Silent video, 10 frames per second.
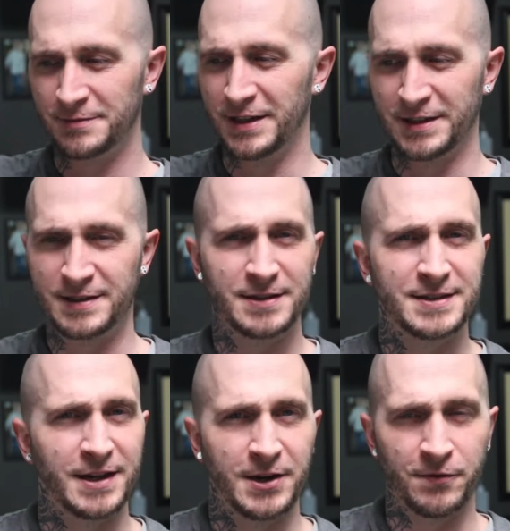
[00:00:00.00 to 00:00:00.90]
It's
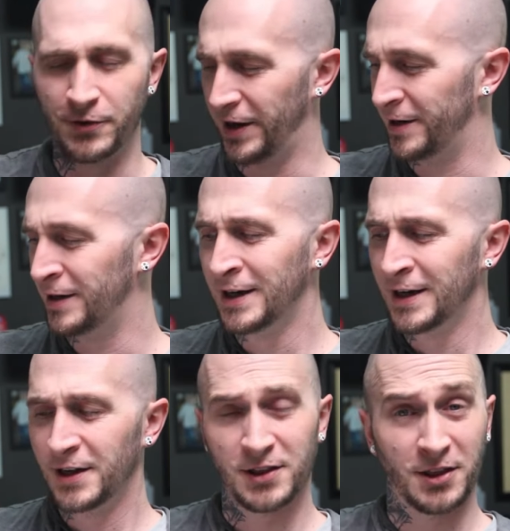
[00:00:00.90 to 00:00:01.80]
sitting over there.
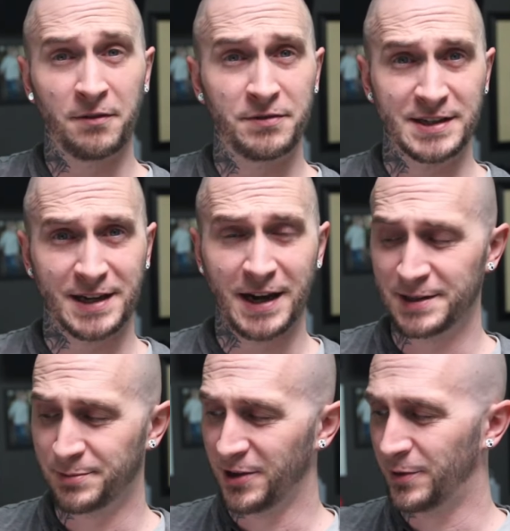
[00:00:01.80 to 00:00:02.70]
Love this
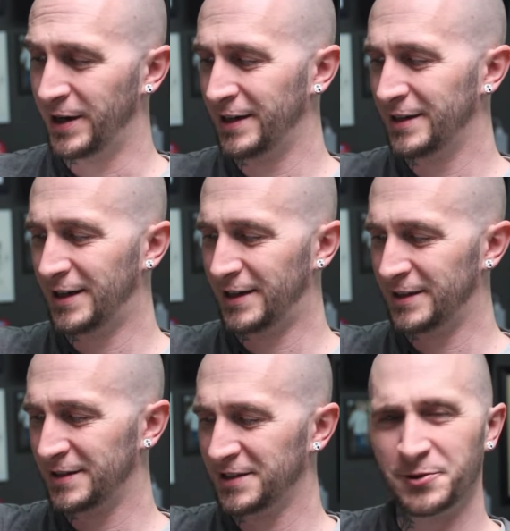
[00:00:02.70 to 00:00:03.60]
case, by the way.
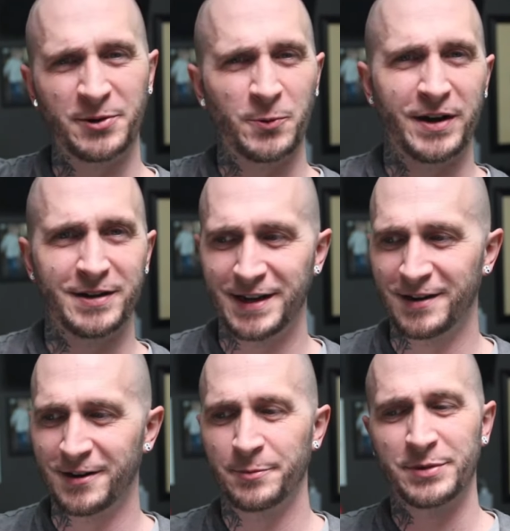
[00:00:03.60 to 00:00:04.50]
A little bit of wear and
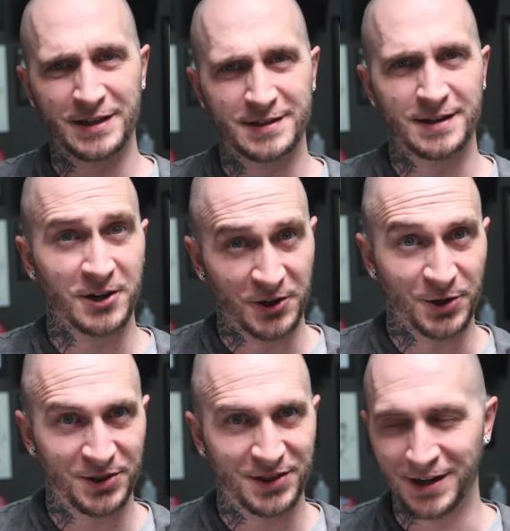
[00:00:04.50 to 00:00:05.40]
tear on it, but that's a
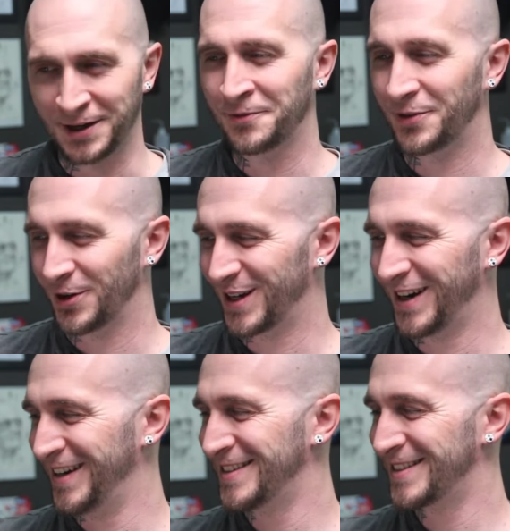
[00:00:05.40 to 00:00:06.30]
good thing for a
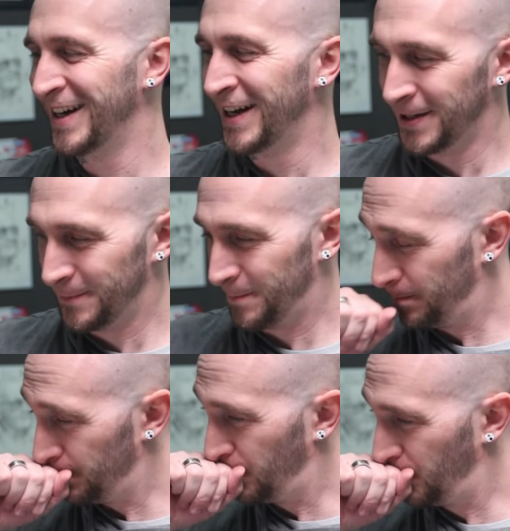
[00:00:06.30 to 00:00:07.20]
case.
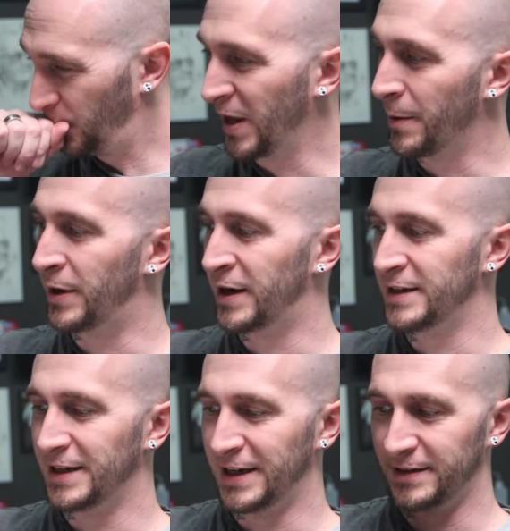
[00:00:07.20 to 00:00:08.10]
But
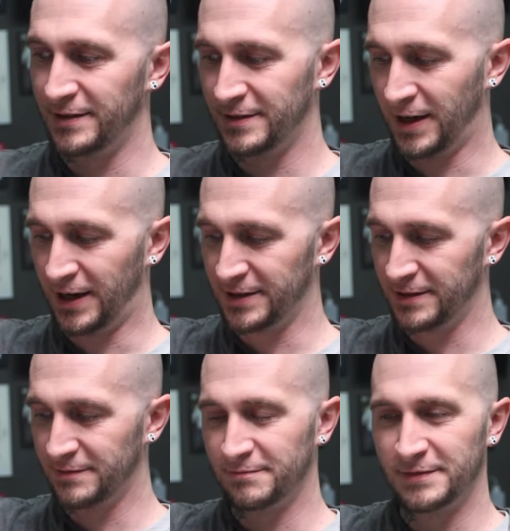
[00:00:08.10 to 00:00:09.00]

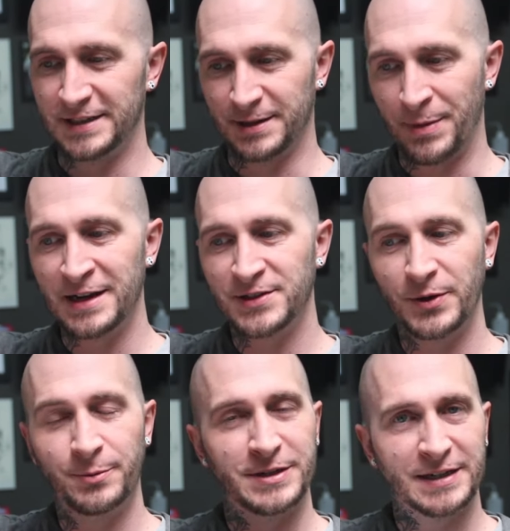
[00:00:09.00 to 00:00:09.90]
it's a matte
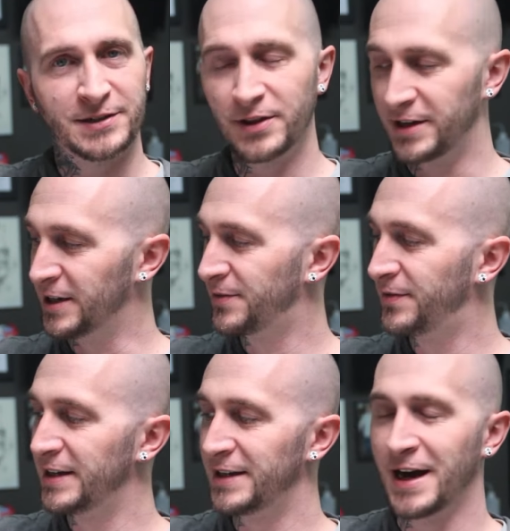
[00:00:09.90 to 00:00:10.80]
screen protector that does
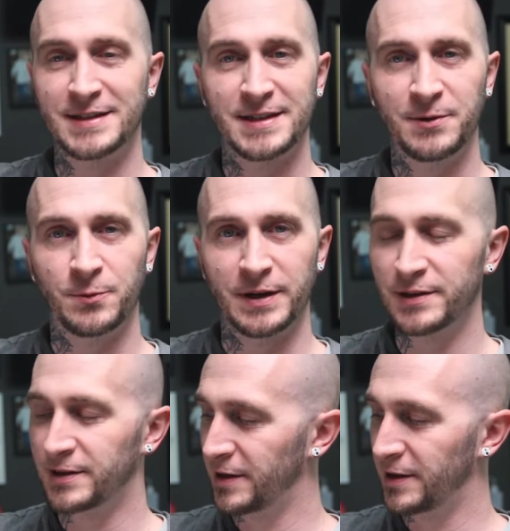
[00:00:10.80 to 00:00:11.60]
fit nicely with